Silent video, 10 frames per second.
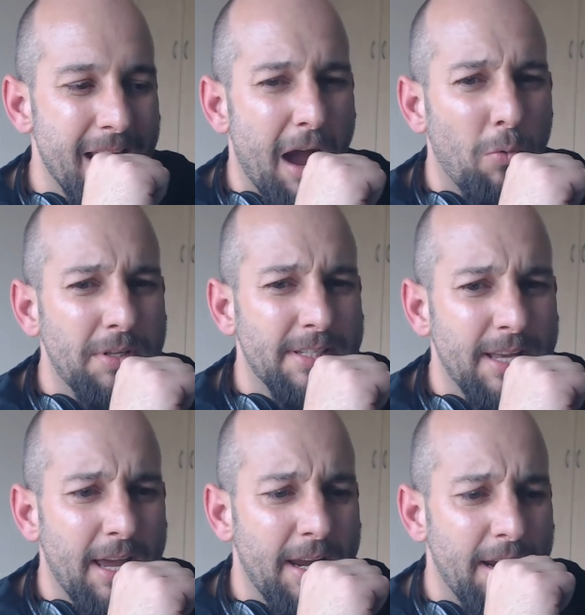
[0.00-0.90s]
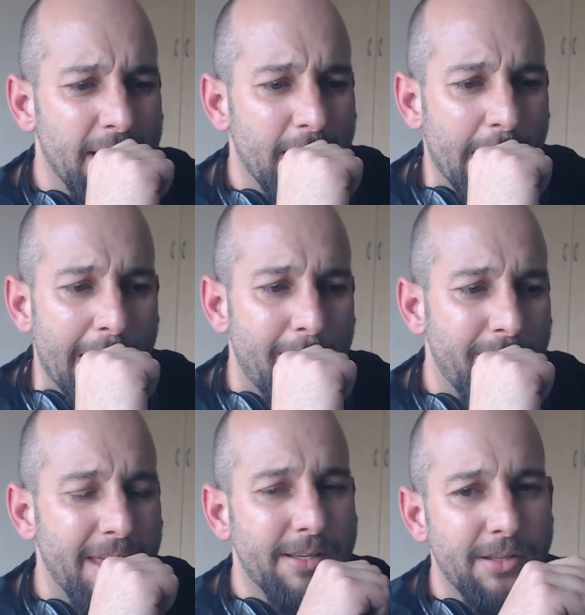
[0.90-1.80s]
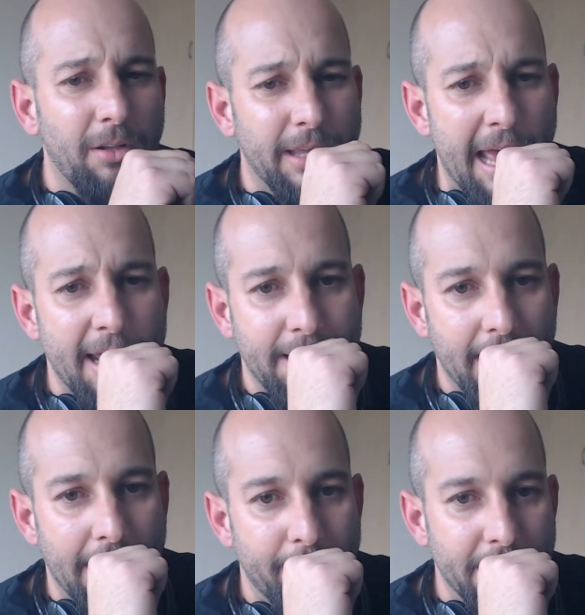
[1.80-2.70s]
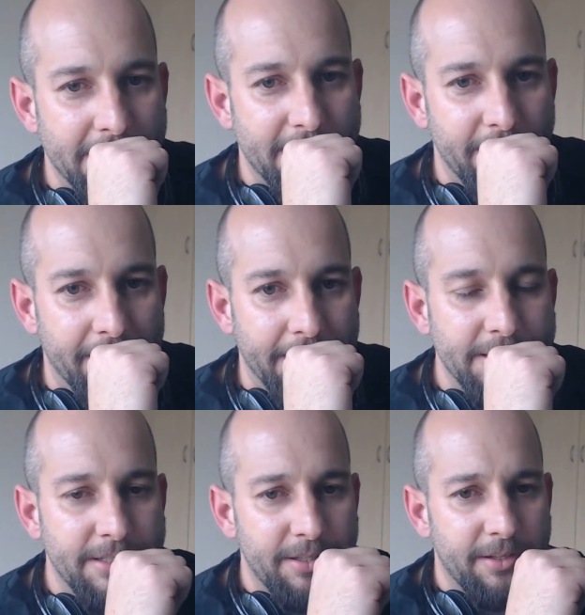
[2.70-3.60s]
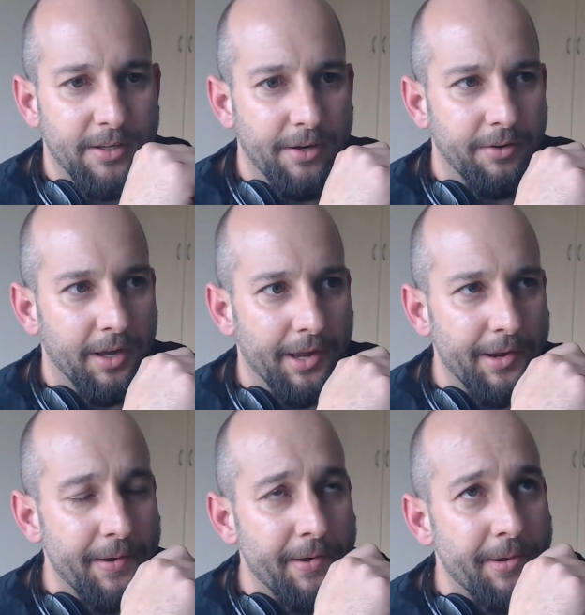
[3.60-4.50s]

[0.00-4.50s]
I would say there's still candy elements to this, okay,